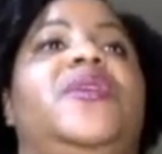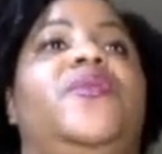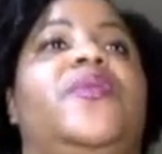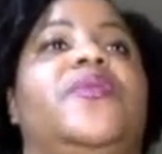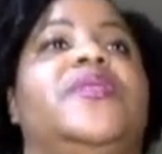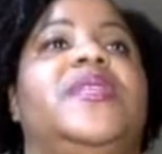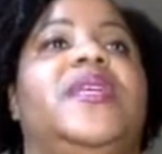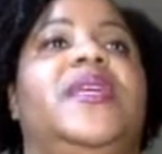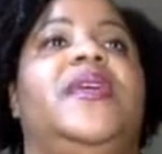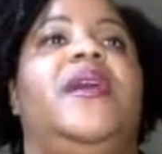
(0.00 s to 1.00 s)
will
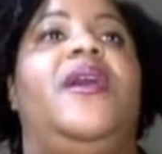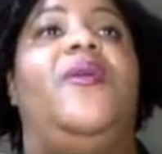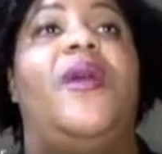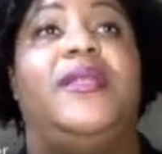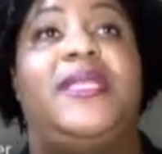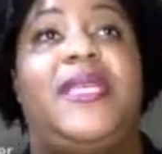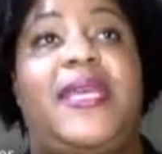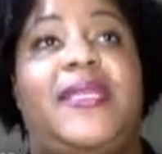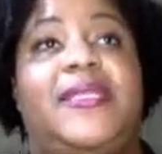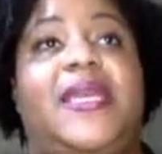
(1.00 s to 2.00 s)
see, oh, on
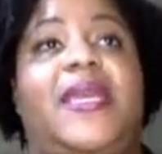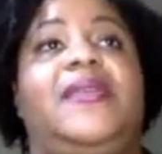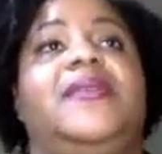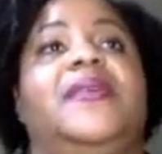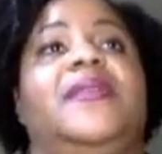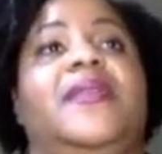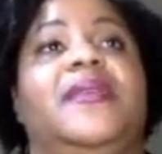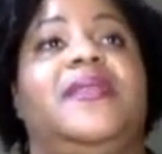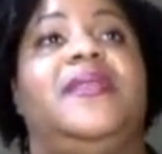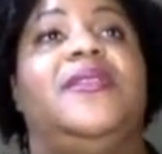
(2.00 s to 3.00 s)
today's date,
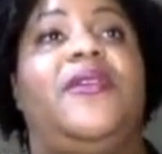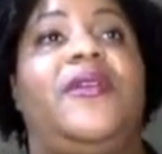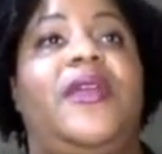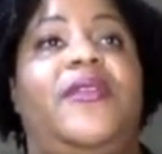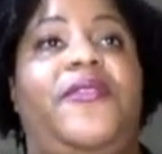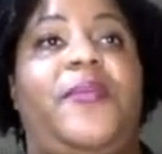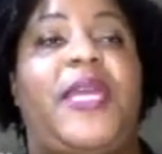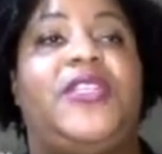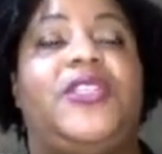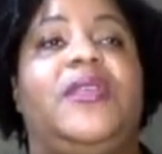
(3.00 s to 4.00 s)
this is her
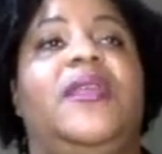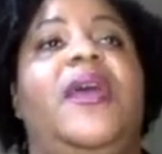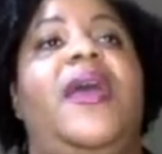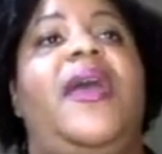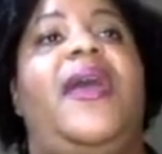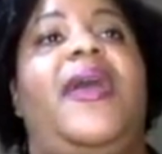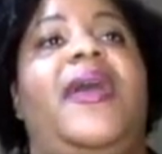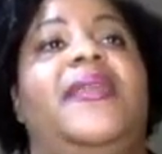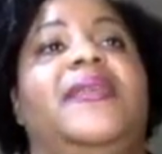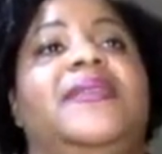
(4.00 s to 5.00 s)
information.
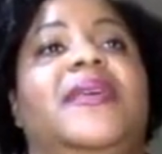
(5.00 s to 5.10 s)
And it's